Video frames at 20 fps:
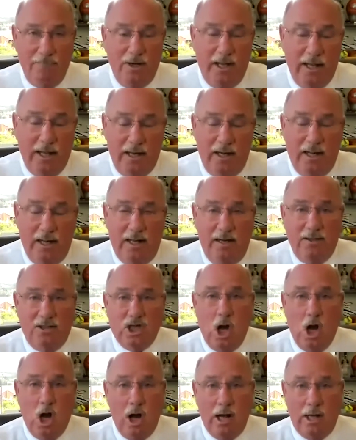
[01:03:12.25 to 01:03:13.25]
and
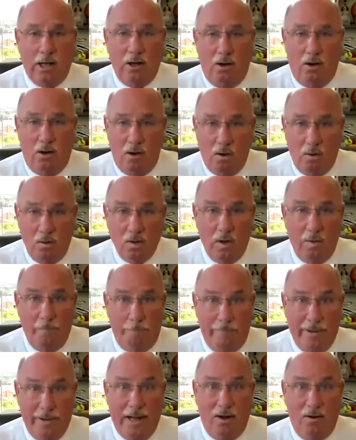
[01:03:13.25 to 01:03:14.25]
talk all
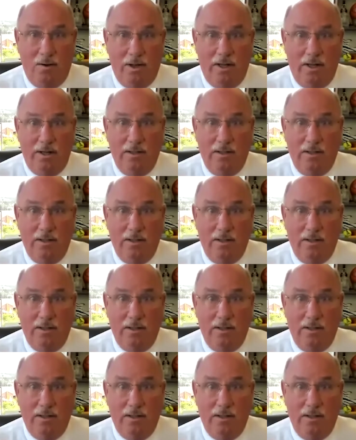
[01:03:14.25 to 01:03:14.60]
about it